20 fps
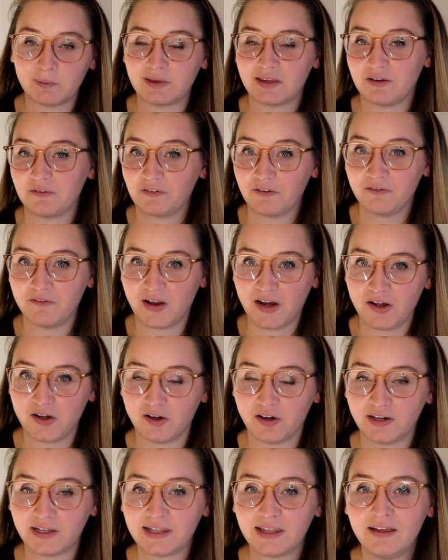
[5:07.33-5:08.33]
with different
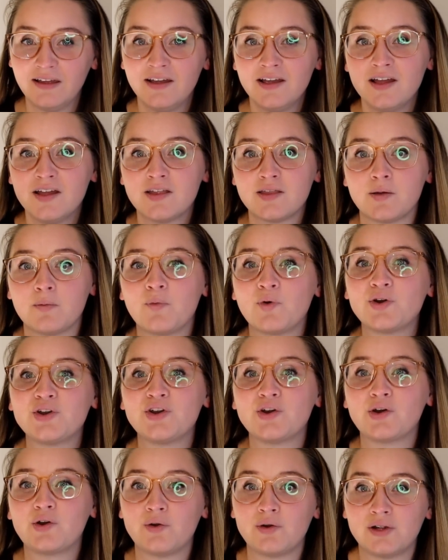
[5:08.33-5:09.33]
vendors, the more
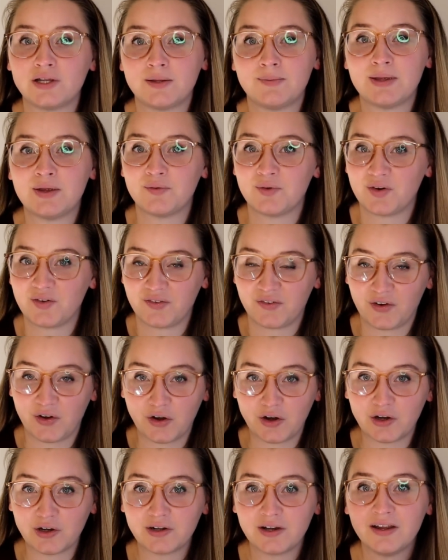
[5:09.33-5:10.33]
you're going to be
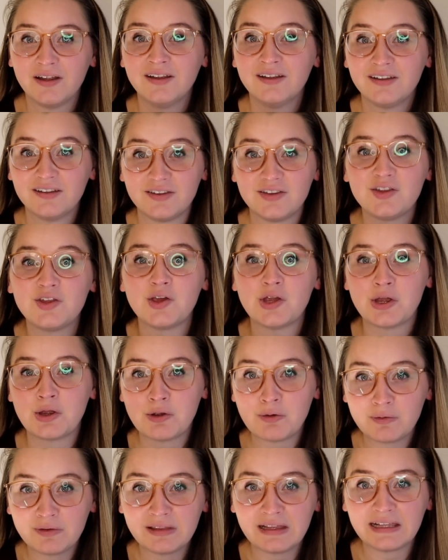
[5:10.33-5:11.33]
referred
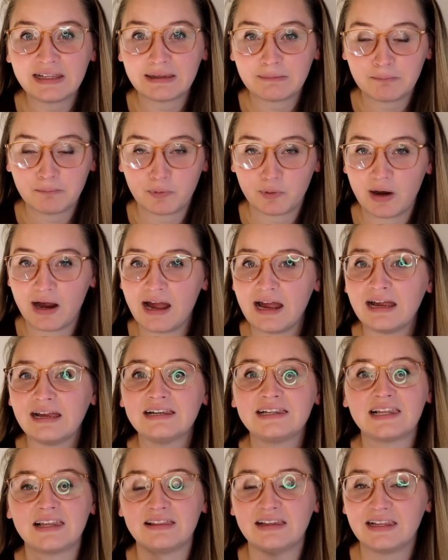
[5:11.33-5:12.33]
to these
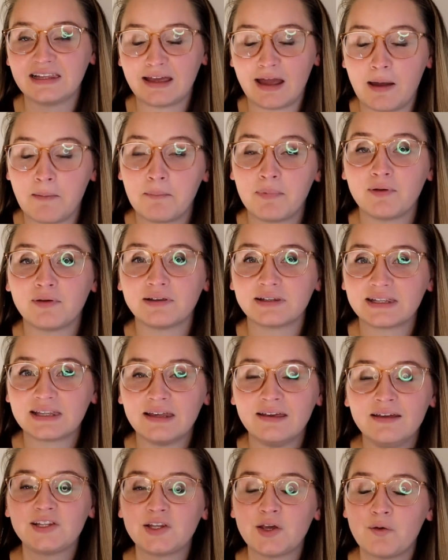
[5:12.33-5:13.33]
brides and these
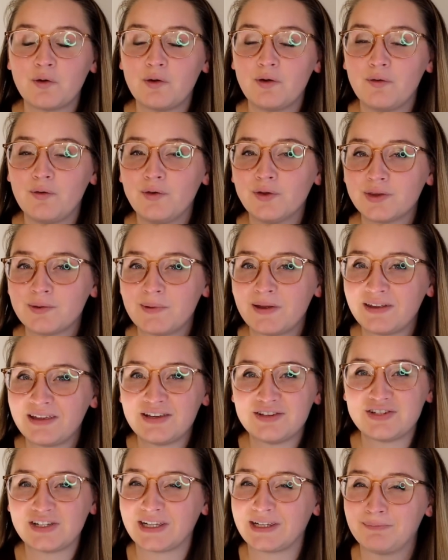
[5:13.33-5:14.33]
couples. So
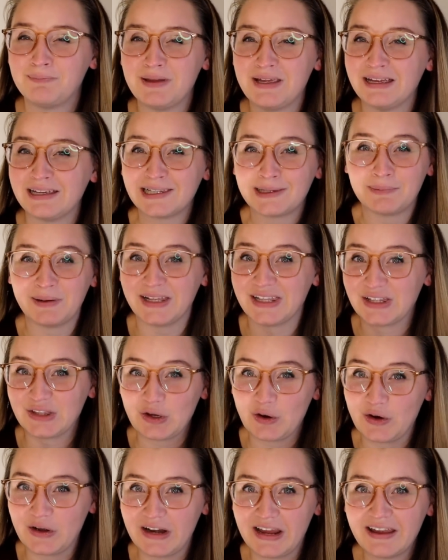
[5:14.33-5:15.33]
ultimately it just begins by
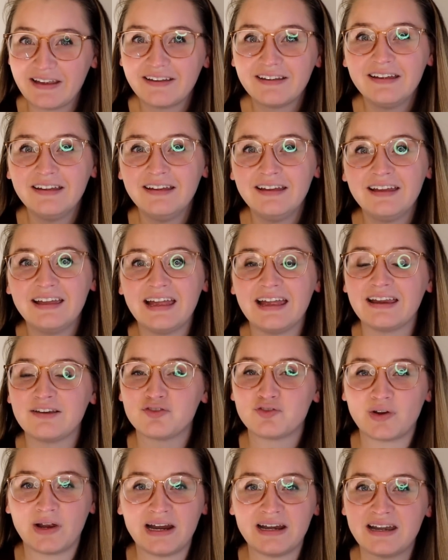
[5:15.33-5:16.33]
starting and
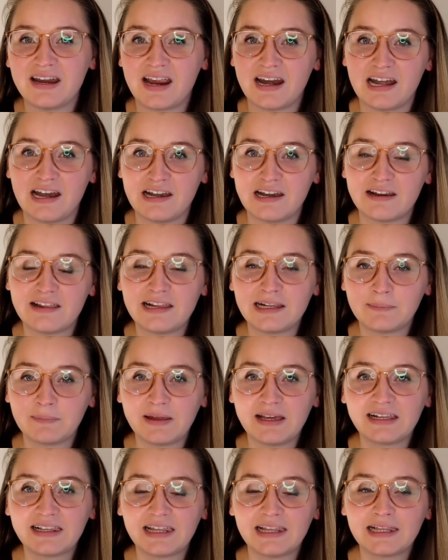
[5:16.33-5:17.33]
trying to get into these
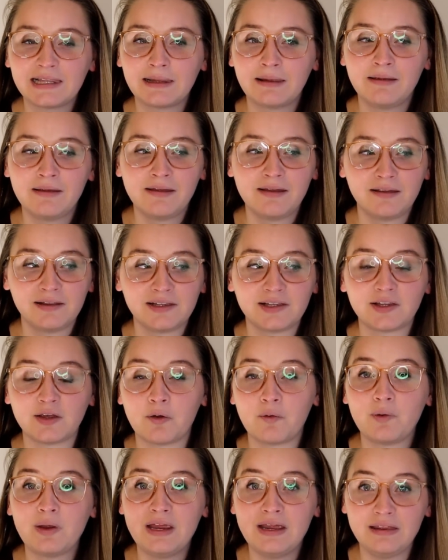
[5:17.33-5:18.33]
places.
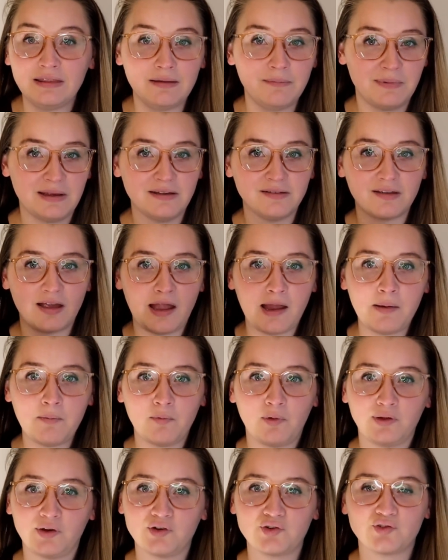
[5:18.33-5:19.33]
So in the meantime,
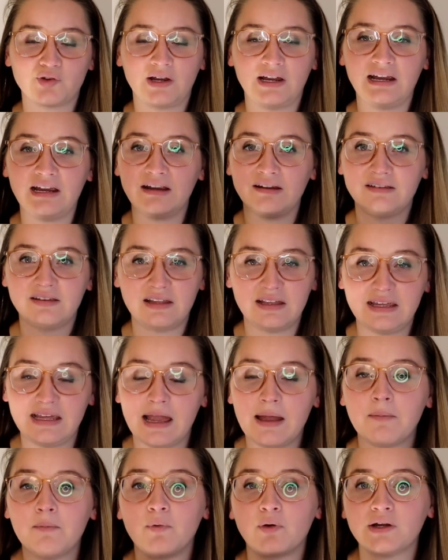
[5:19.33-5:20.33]
while you're trying to
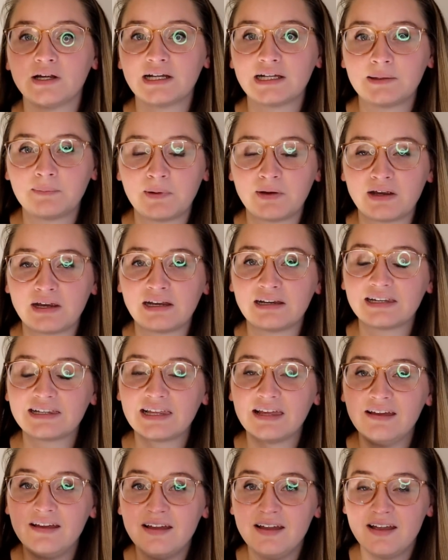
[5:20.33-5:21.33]
get more experience,